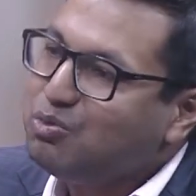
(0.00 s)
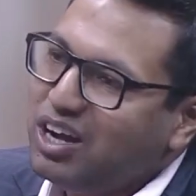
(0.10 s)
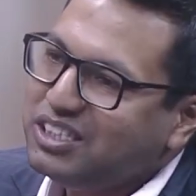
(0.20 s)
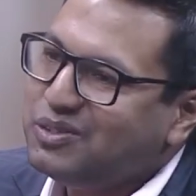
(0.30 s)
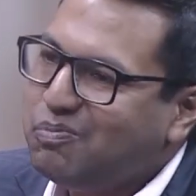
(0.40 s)

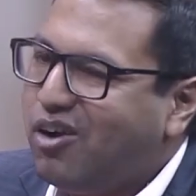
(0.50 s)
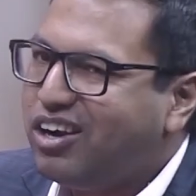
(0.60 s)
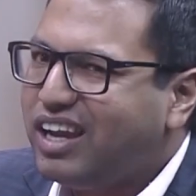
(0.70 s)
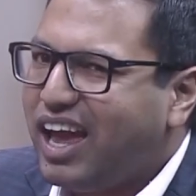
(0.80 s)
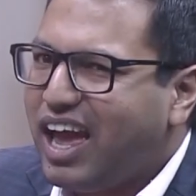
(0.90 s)
once
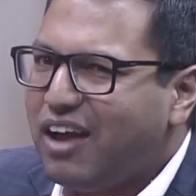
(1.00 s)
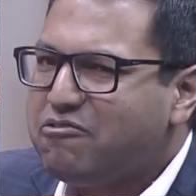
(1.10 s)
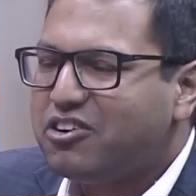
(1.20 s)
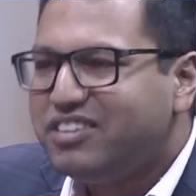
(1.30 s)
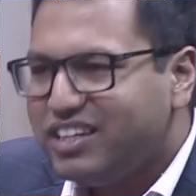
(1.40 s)
bought
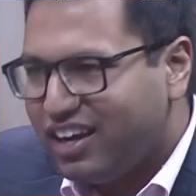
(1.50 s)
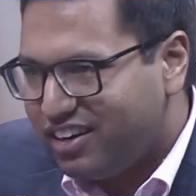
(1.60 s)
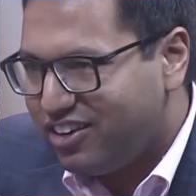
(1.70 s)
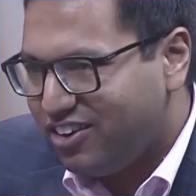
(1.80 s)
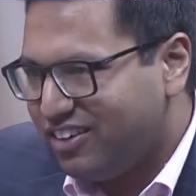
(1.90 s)
for
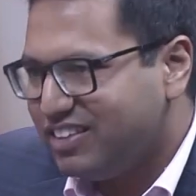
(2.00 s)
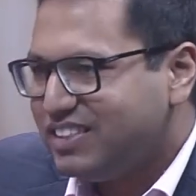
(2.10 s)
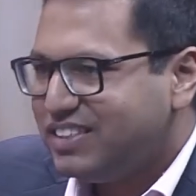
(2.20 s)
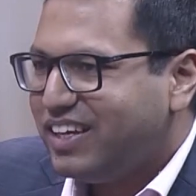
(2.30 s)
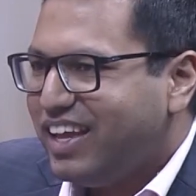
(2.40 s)

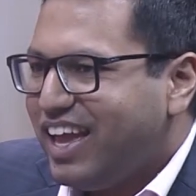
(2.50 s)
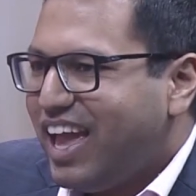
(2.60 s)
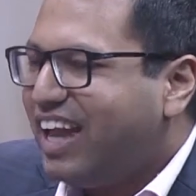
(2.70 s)
$300,